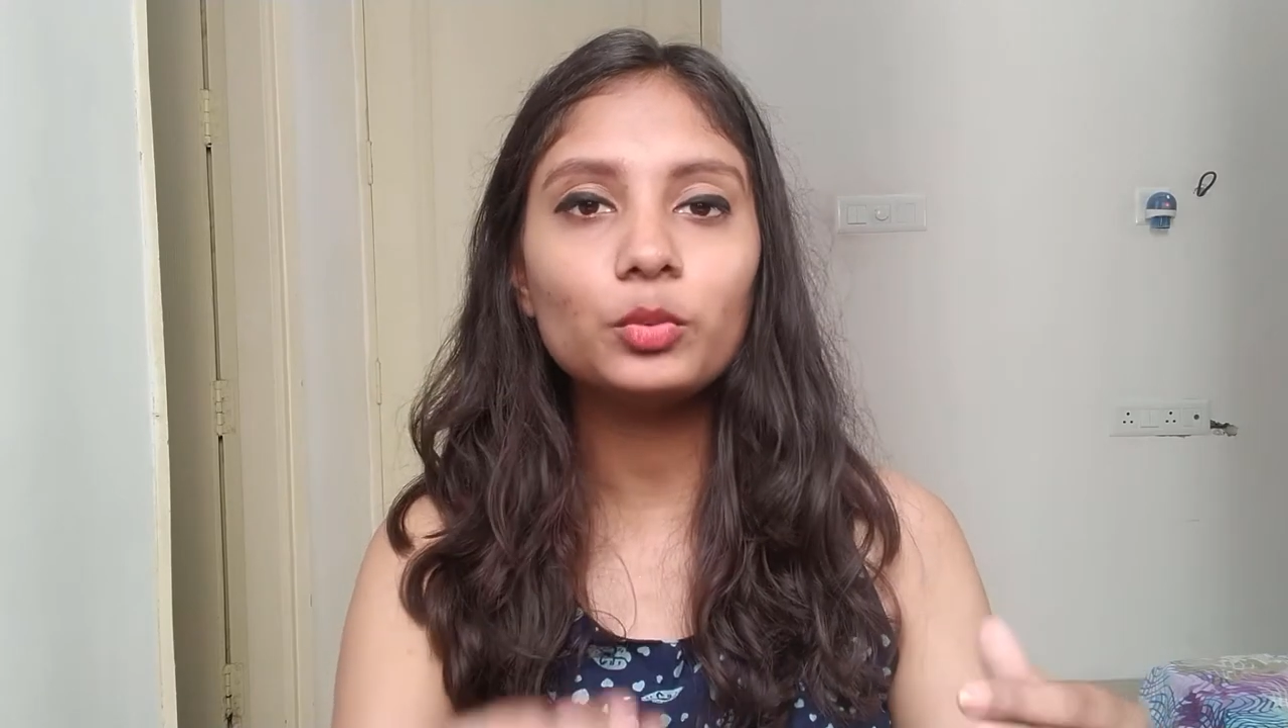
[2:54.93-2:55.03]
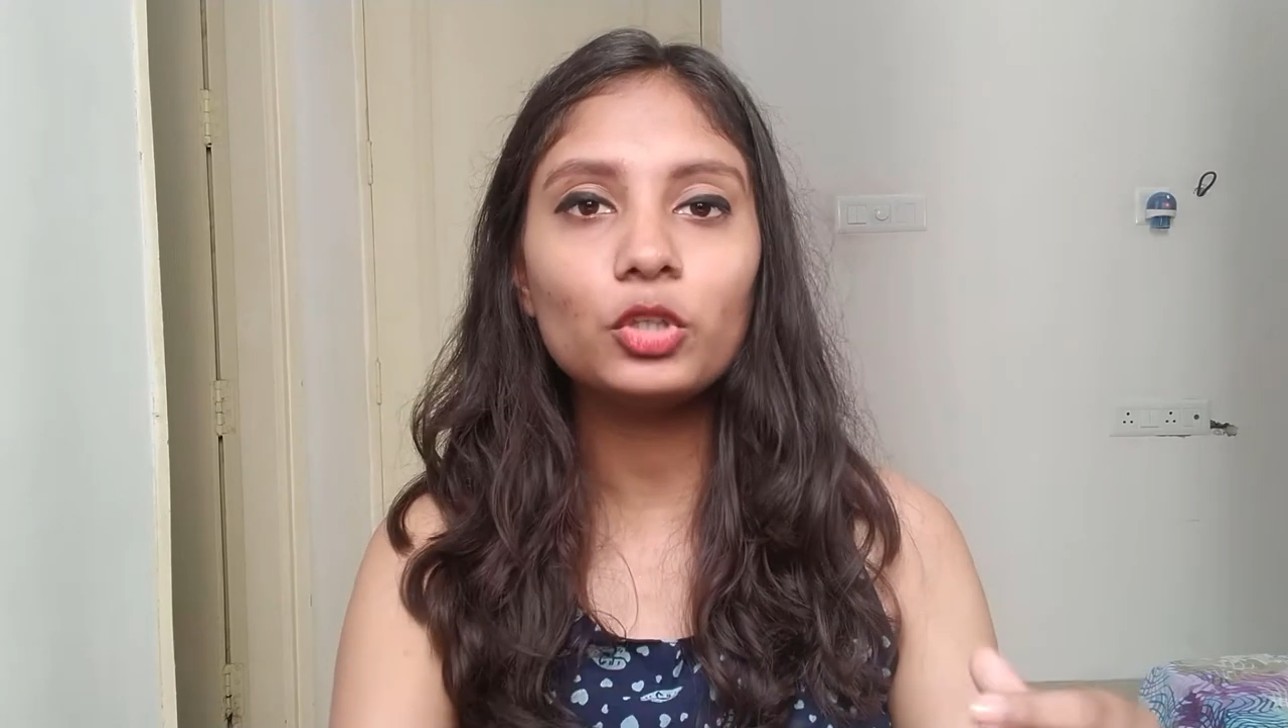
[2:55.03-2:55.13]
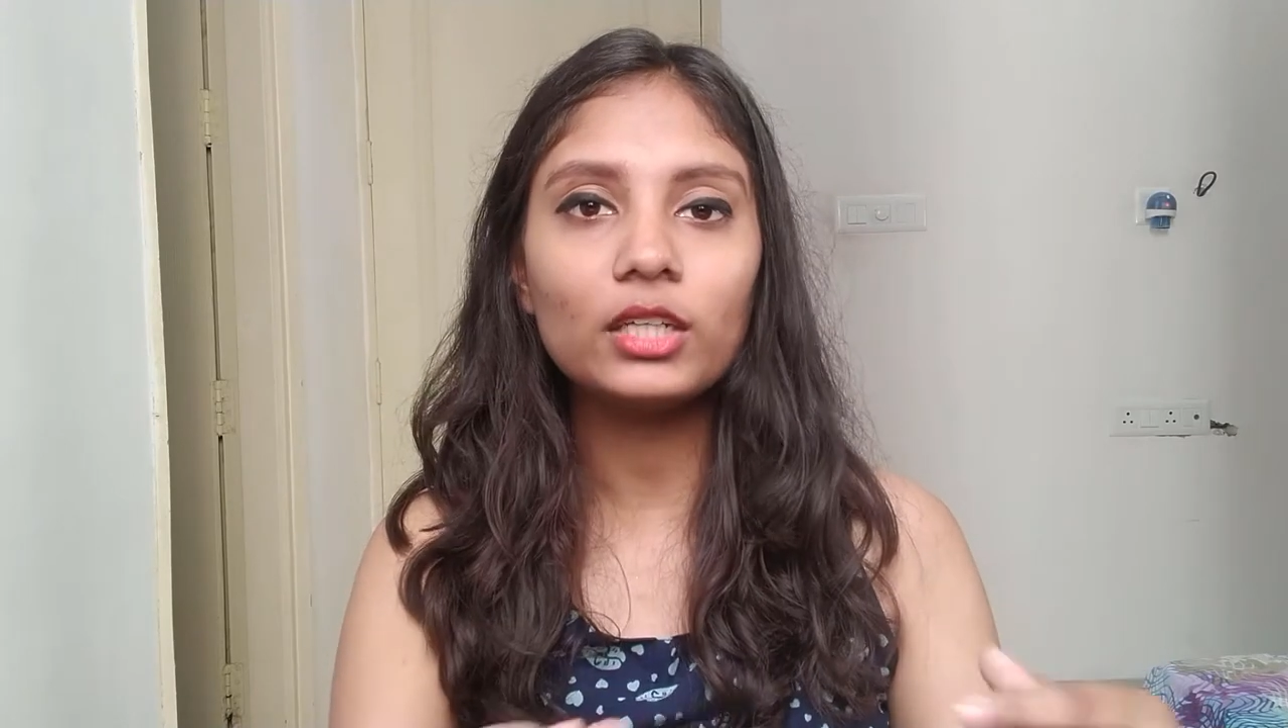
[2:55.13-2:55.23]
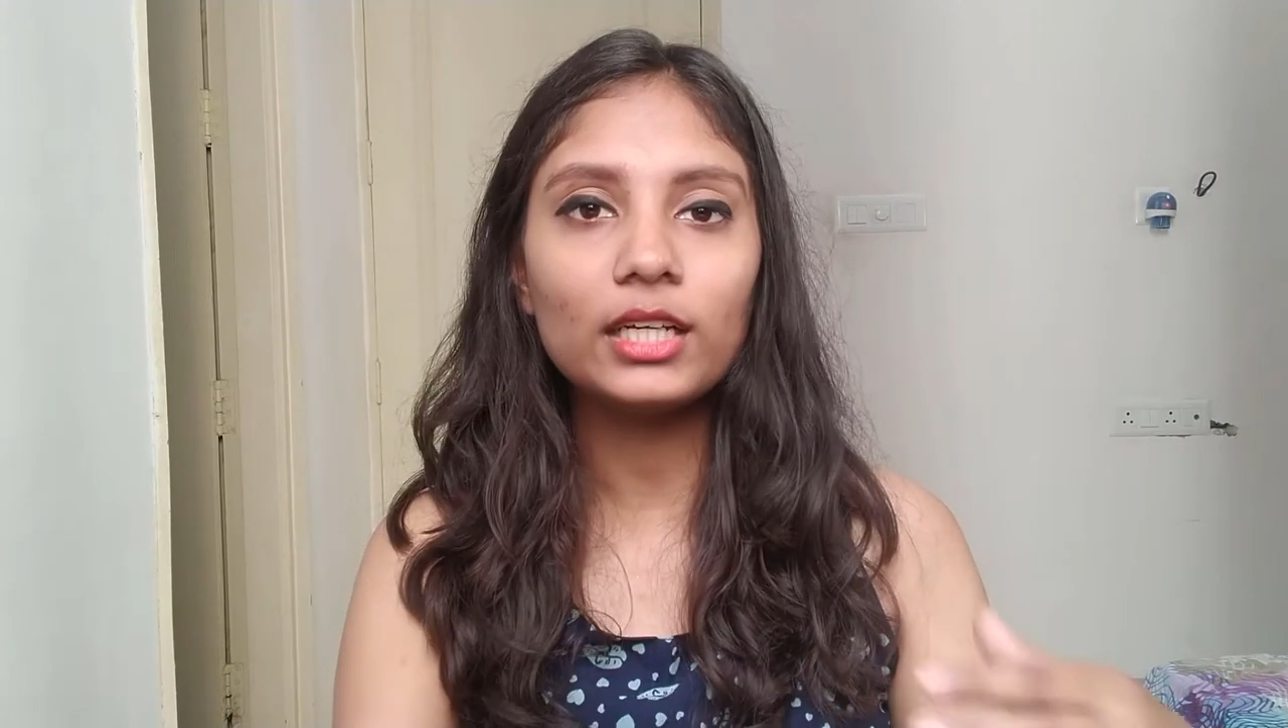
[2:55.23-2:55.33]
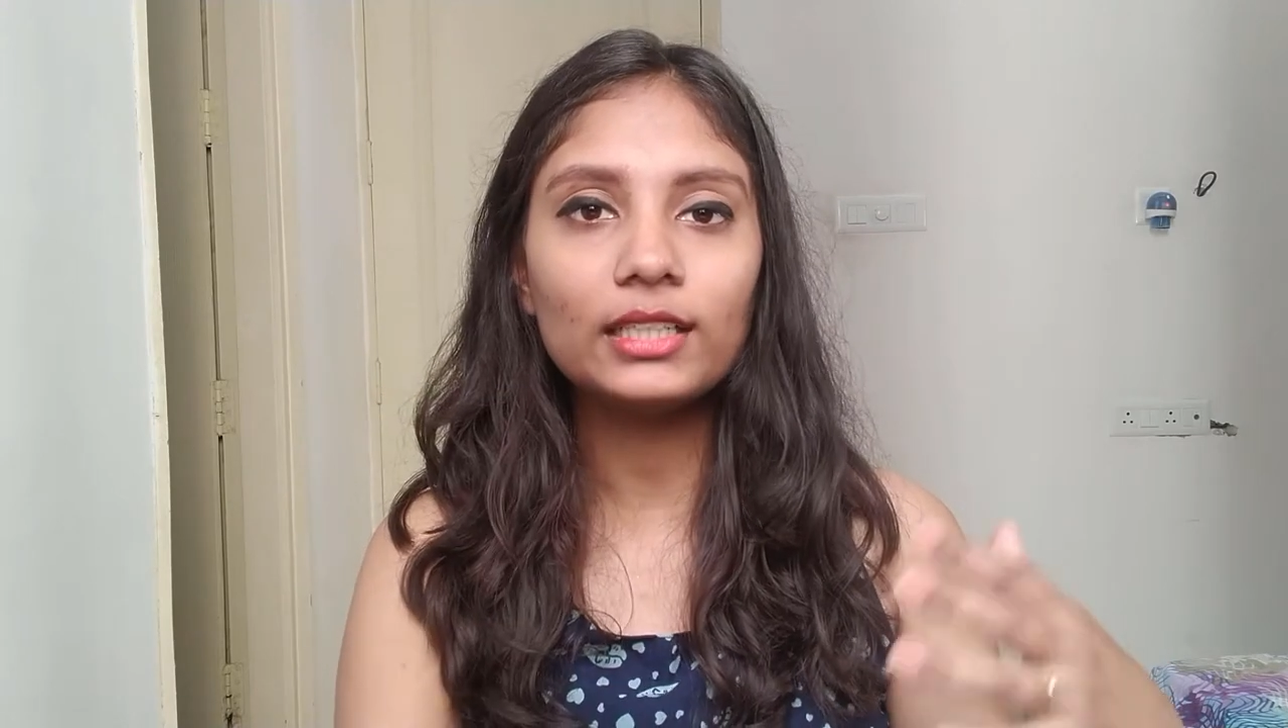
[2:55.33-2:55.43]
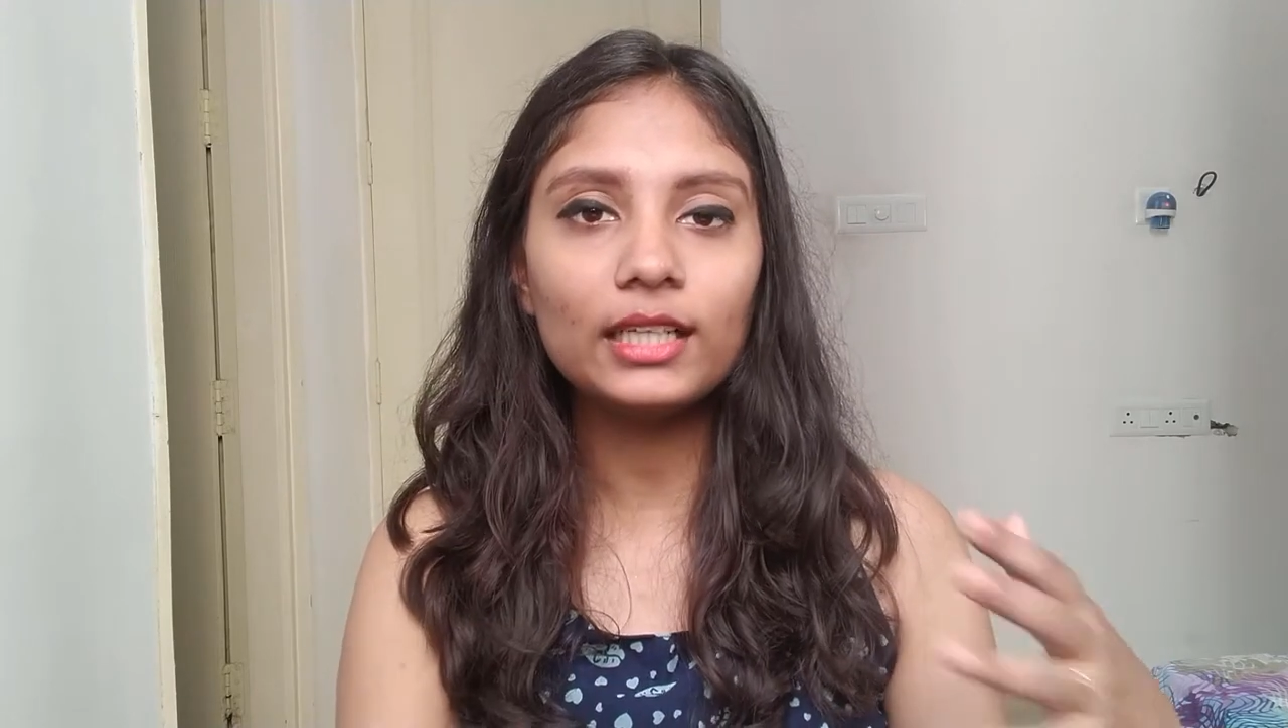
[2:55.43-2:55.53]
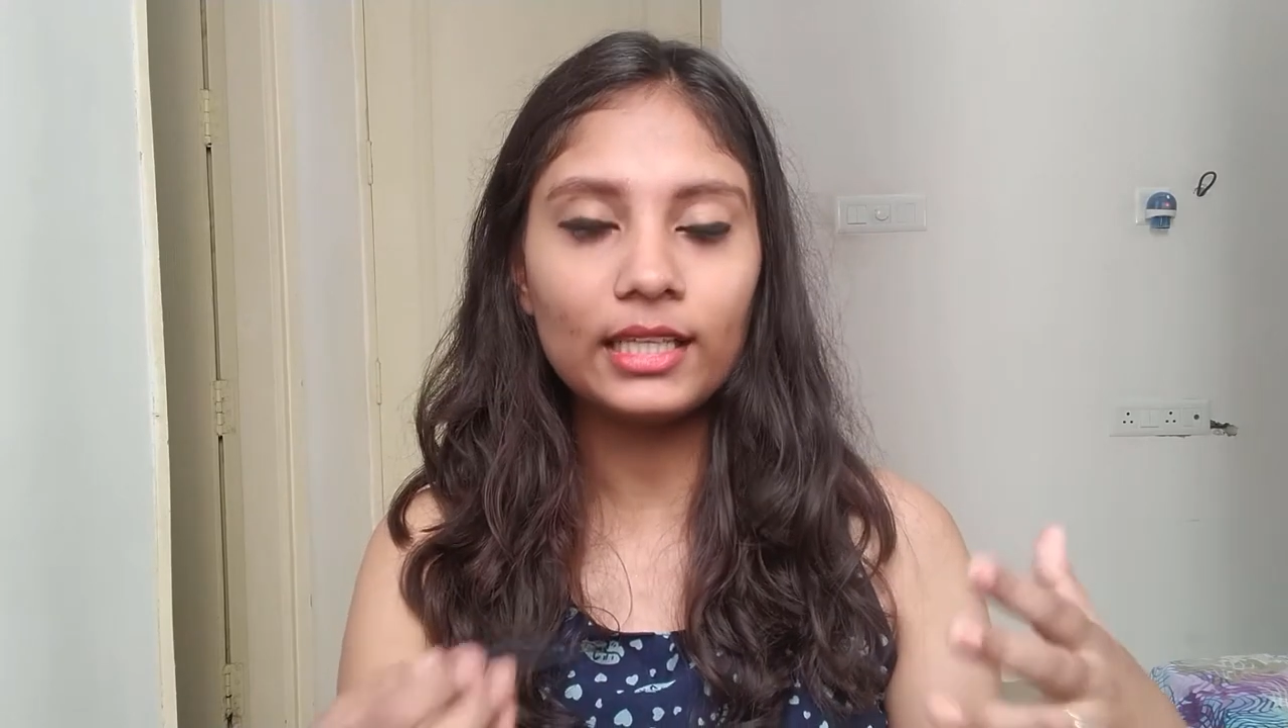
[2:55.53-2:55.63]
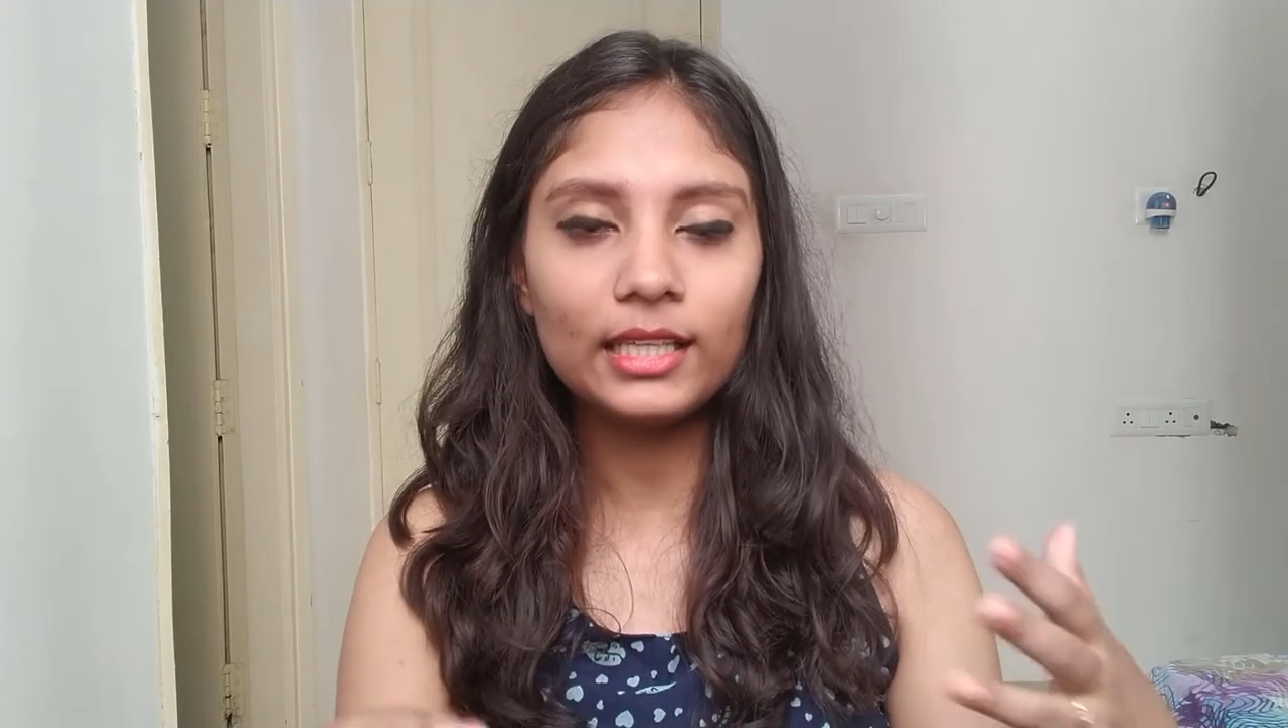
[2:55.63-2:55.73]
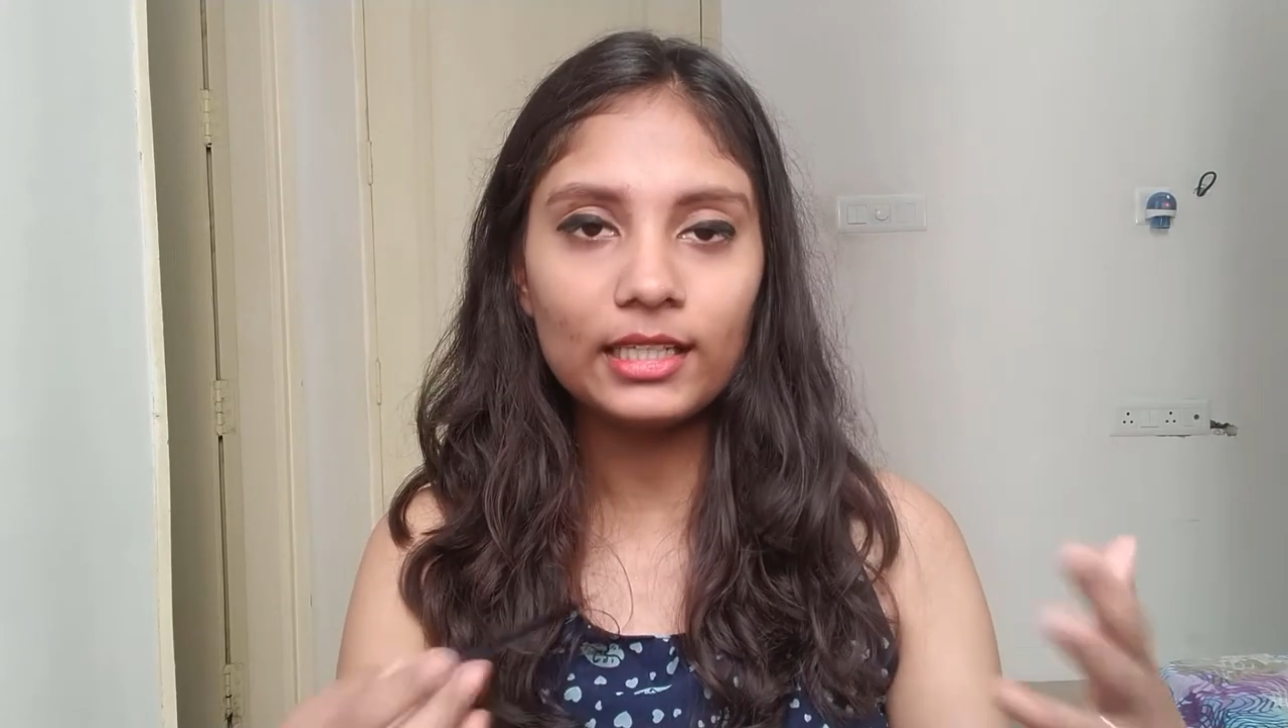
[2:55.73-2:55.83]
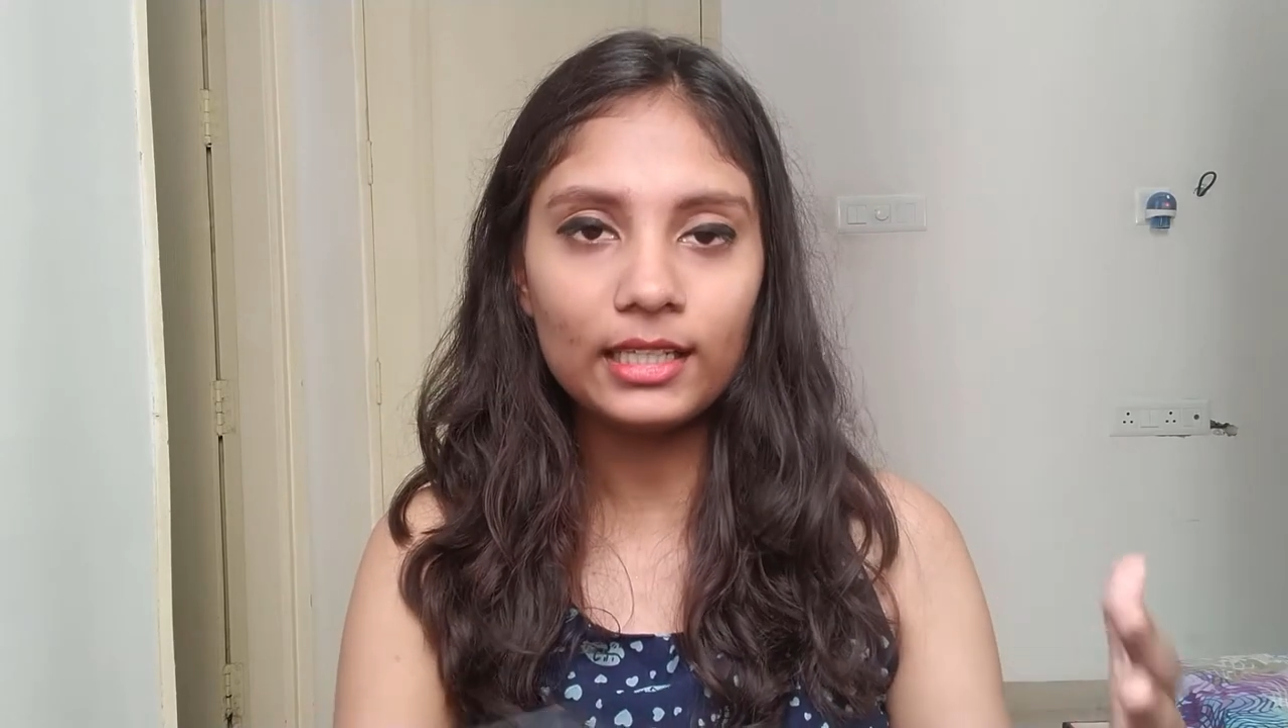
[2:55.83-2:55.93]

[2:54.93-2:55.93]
product again